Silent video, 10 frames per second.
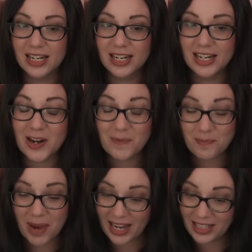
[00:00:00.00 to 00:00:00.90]

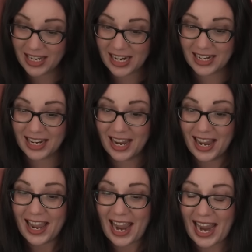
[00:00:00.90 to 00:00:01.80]
compelling.
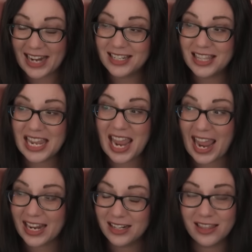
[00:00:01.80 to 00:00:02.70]
And the
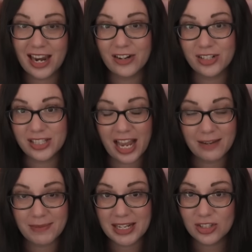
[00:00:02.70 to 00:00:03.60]
end there just had
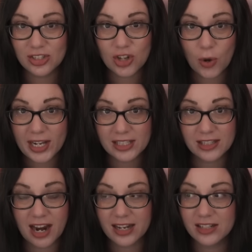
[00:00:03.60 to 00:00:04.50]
me so
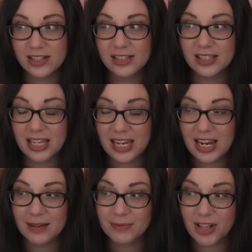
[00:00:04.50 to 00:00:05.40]
excited to see
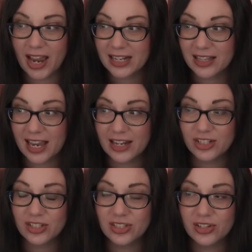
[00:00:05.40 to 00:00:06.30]
him like that,
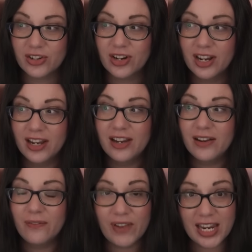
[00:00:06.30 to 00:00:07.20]
just so
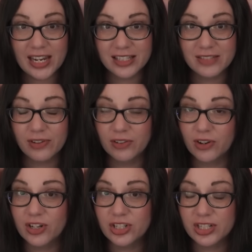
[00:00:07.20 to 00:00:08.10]
fierce,
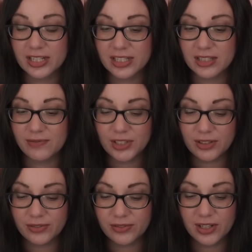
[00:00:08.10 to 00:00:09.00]
ferocious, full
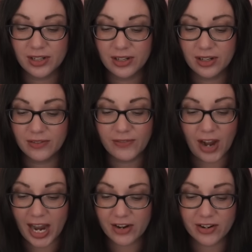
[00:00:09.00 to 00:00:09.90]
of
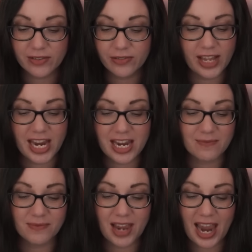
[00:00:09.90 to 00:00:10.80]
fire and
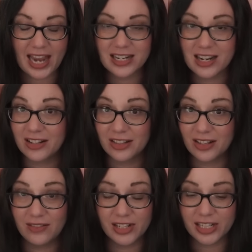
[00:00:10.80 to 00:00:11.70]
flame, and I
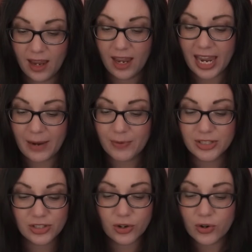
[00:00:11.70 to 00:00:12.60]
love it. It was
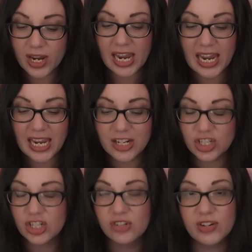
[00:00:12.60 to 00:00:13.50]
so
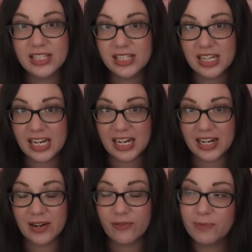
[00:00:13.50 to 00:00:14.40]

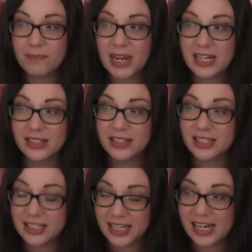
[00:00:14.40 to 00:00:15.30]
interesting for me to
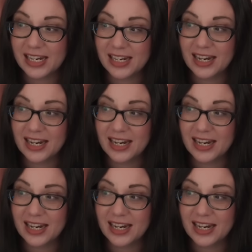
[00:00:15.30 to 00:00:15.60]
see,